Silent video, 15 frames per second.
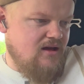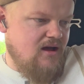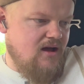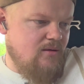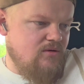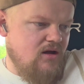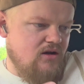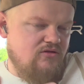
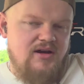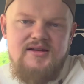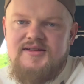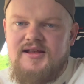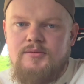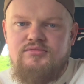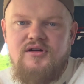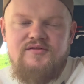Not a great
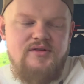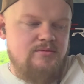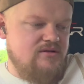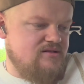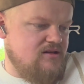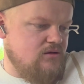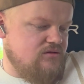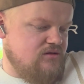deal of profit, but
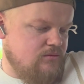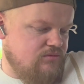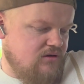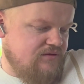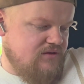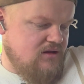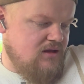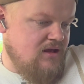still some
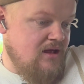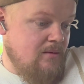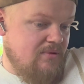profit.